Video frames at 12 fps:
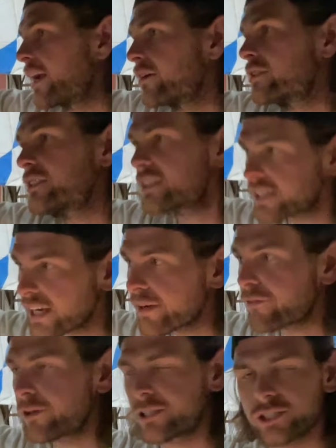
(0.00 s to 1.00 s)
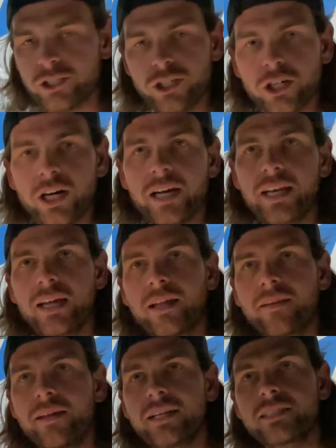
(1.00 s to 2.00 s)
are stiff, which is good.
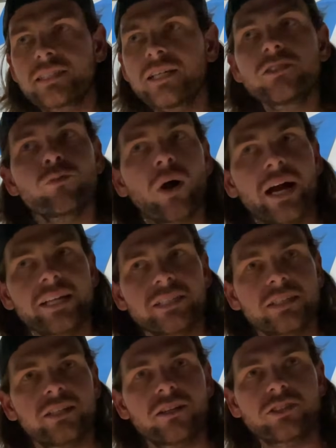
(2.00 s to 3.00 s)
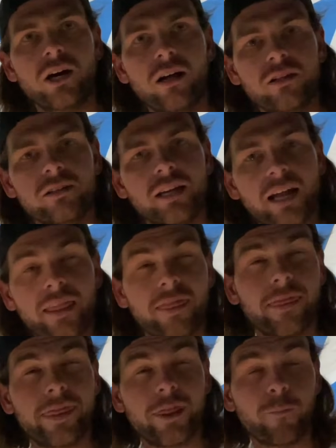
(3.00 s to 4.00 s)
They still rides a little taller than I
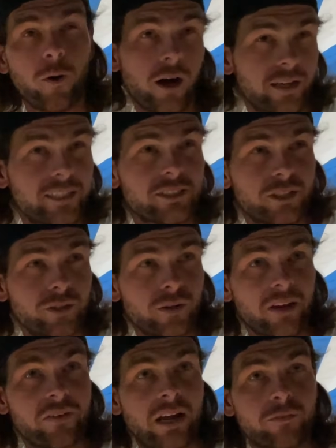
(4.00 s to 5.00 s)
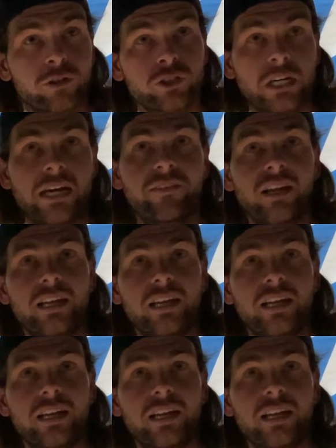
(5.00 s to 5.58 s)
want it to, even after driving.